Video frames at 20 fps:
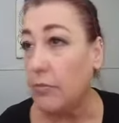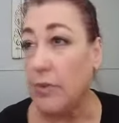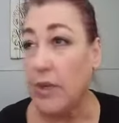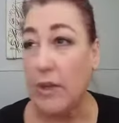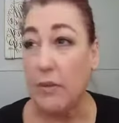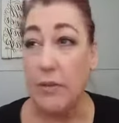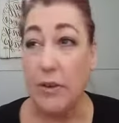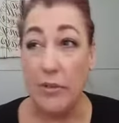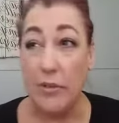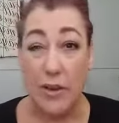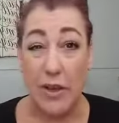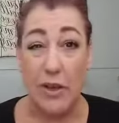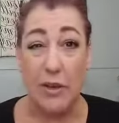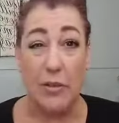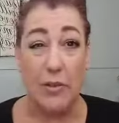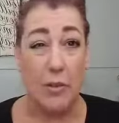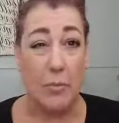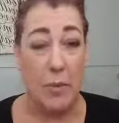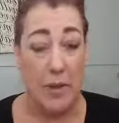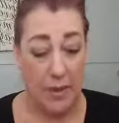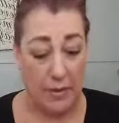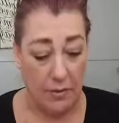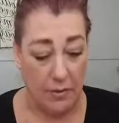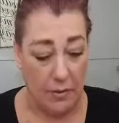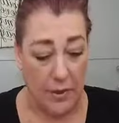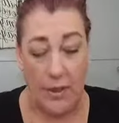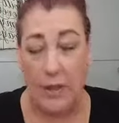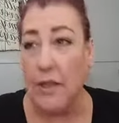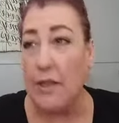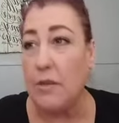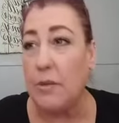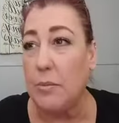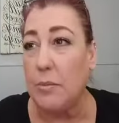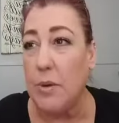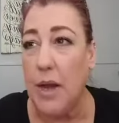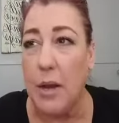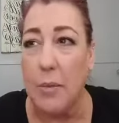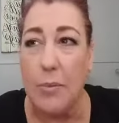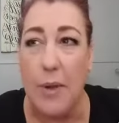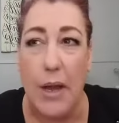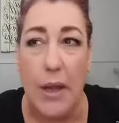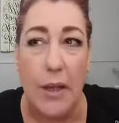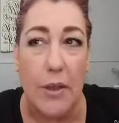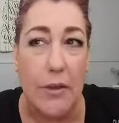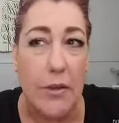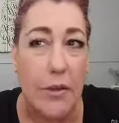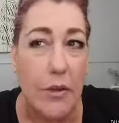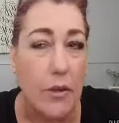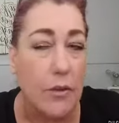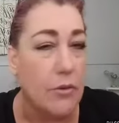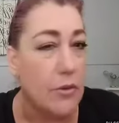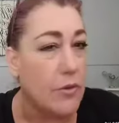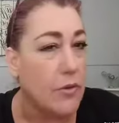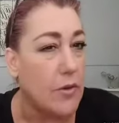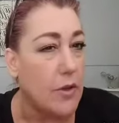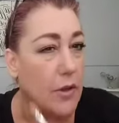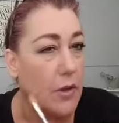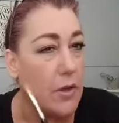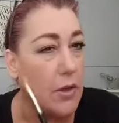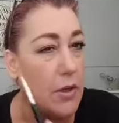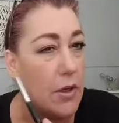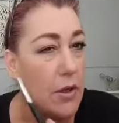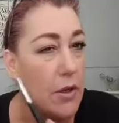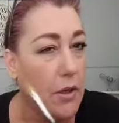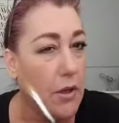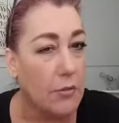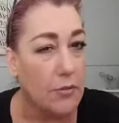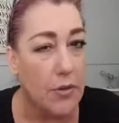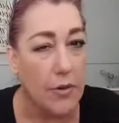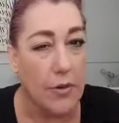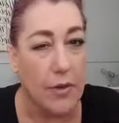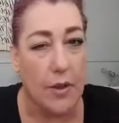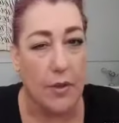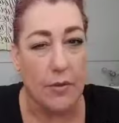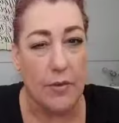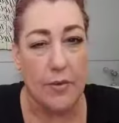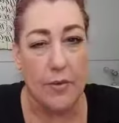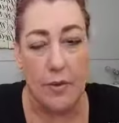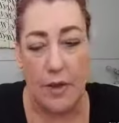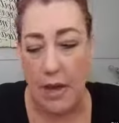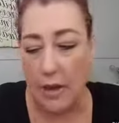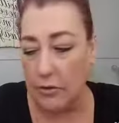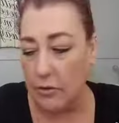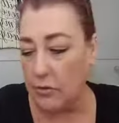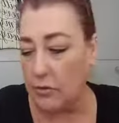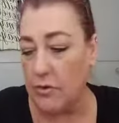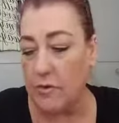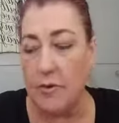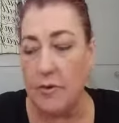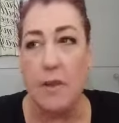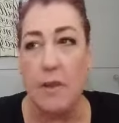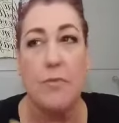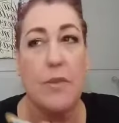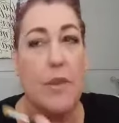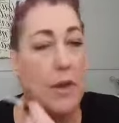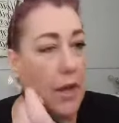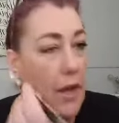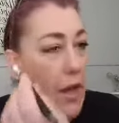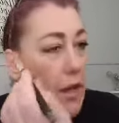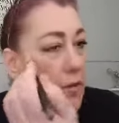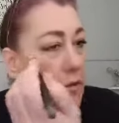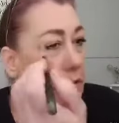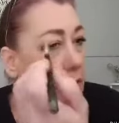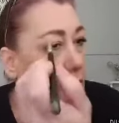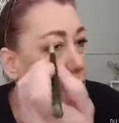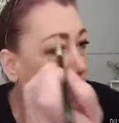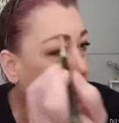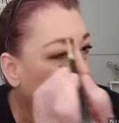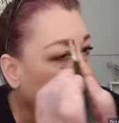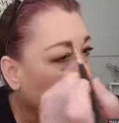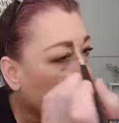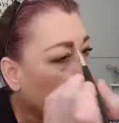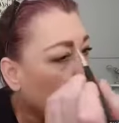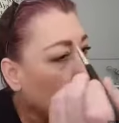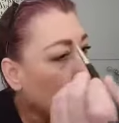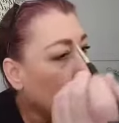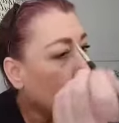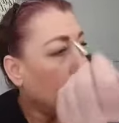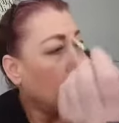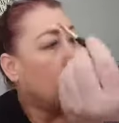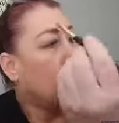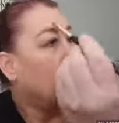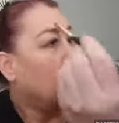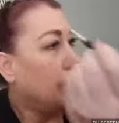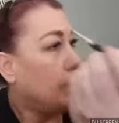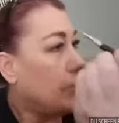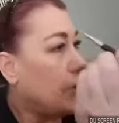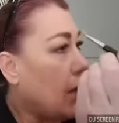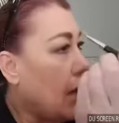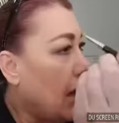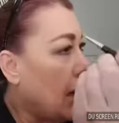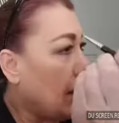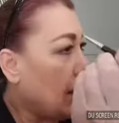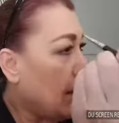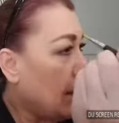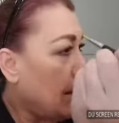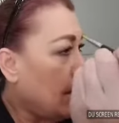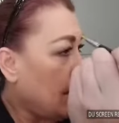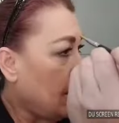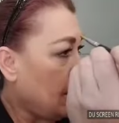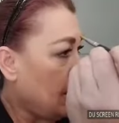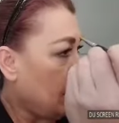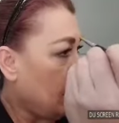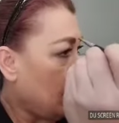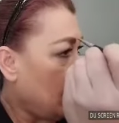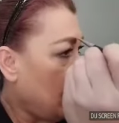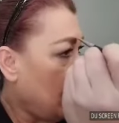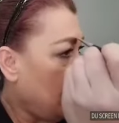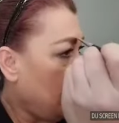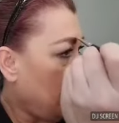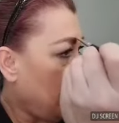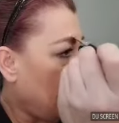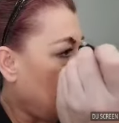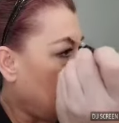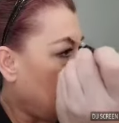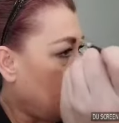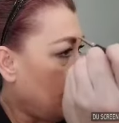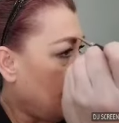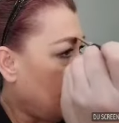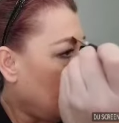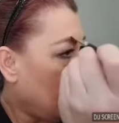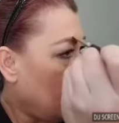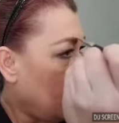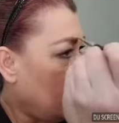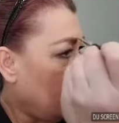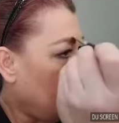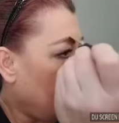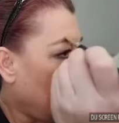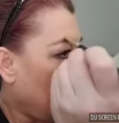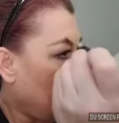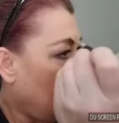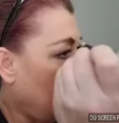Even if I use the pencil, I like the brow palette too, just for the extra stuff that it has in there for highlighting and shaping and stuff.